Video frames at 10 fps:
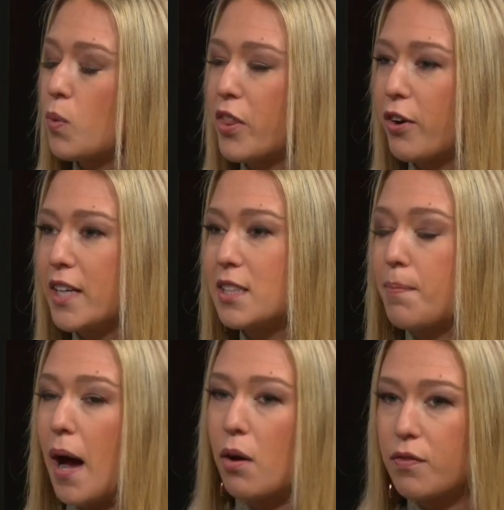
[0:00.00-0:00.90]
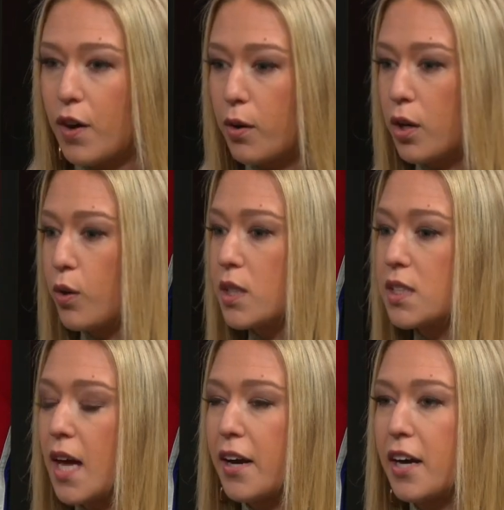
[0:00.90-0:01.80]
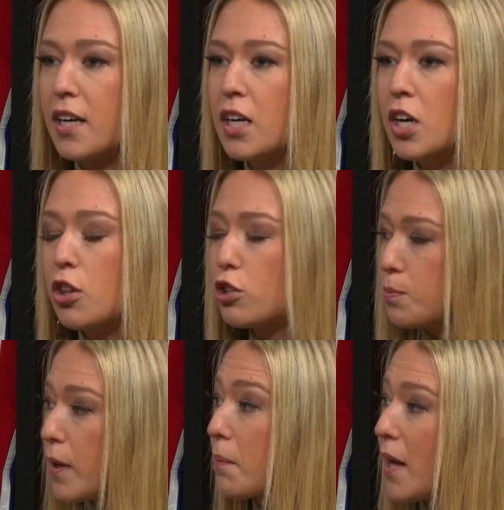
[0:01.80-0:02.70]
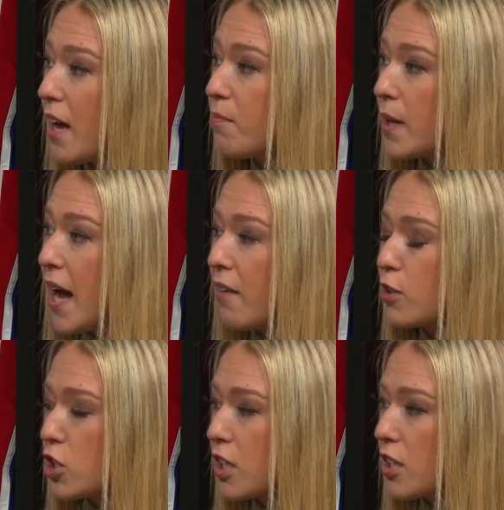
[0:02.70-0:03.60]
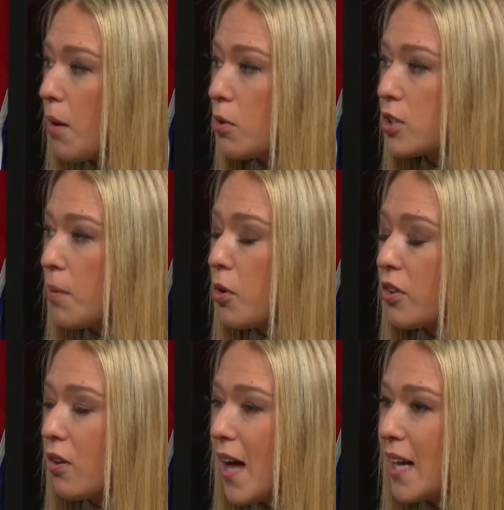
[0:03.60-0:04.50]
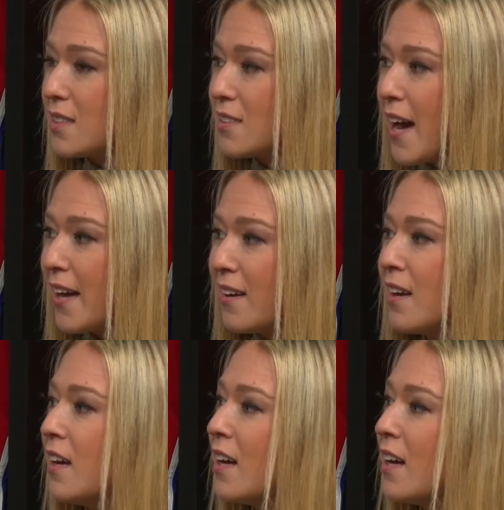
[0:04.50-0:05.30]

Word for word: Whether it's a power forward or a center, those big men have been averaging a double-double in the last 10.